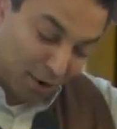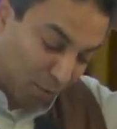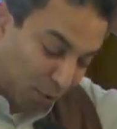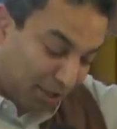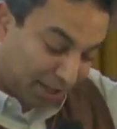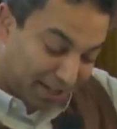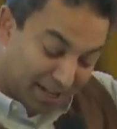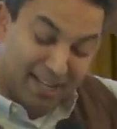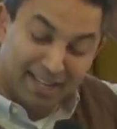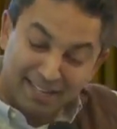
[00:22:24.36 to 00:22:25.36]
no water,
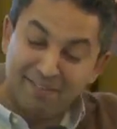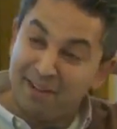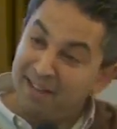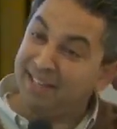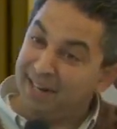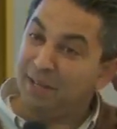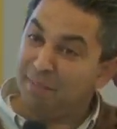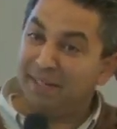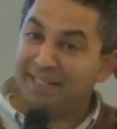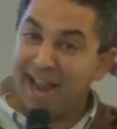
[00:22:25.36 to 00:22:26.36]
you know, you
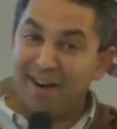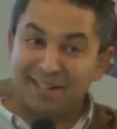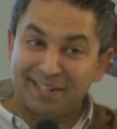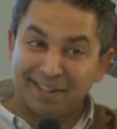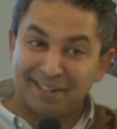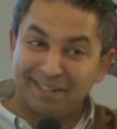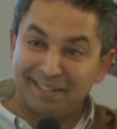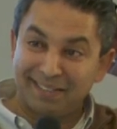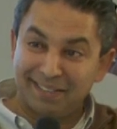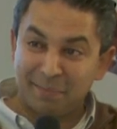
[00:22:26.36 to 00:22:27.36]
build character.
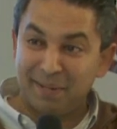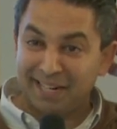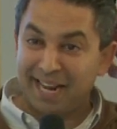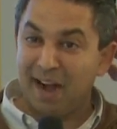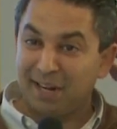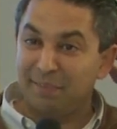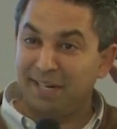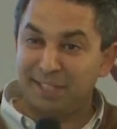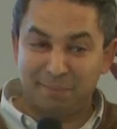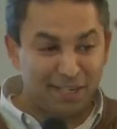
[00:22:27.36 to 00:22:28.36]
It's a bit of character
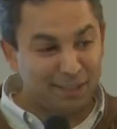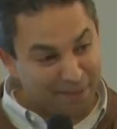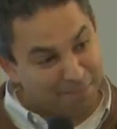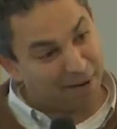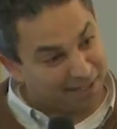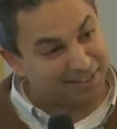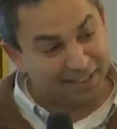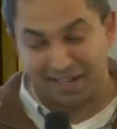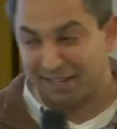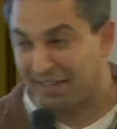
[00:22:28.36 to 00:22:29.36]
building experience being Pakistani, I